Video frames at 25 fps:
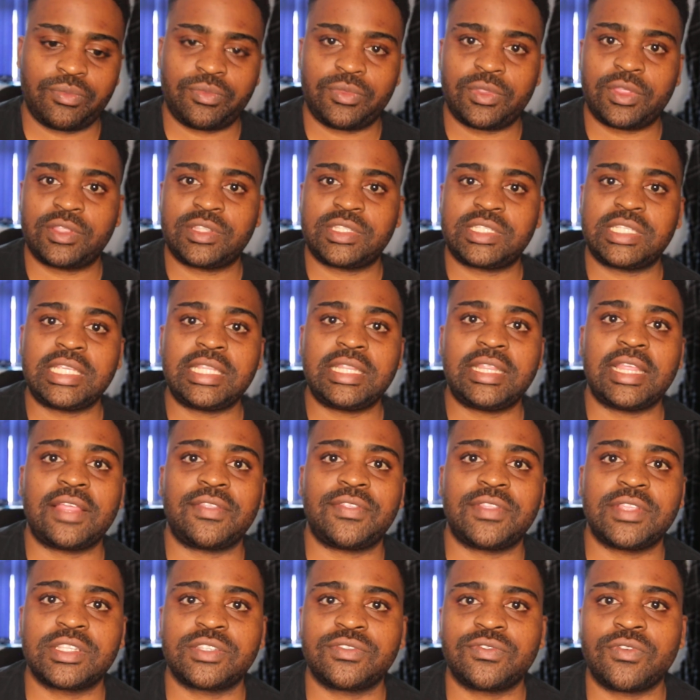the see that
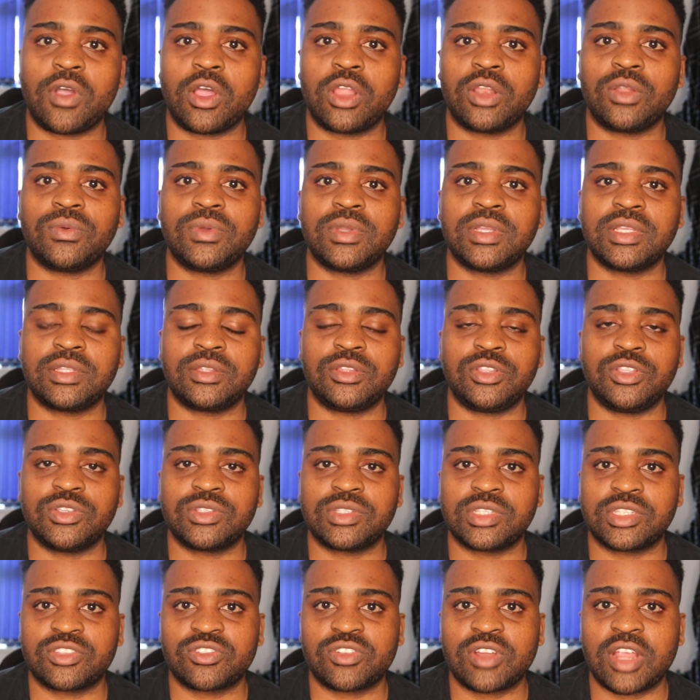there's new
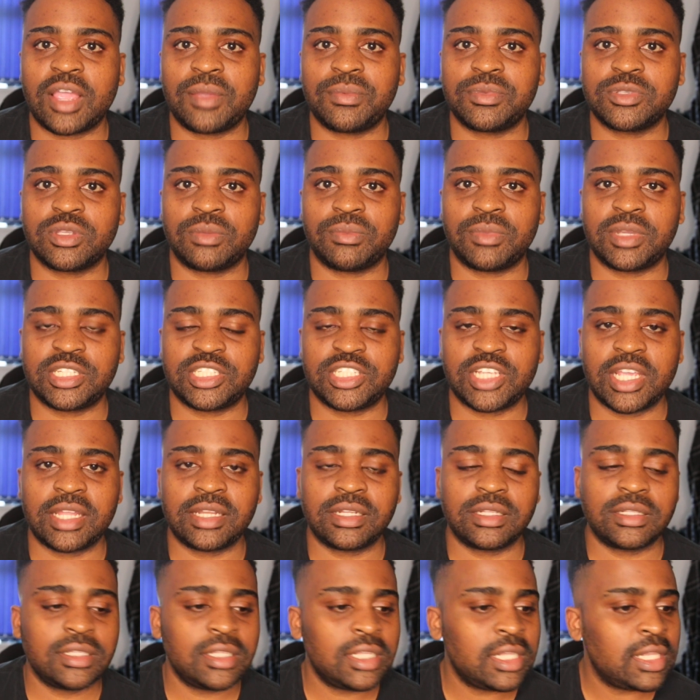subscribers on my
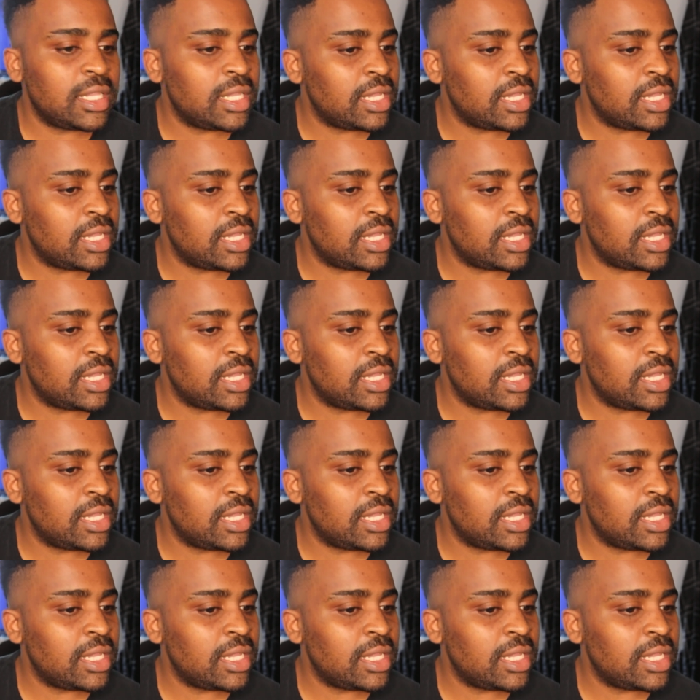channel.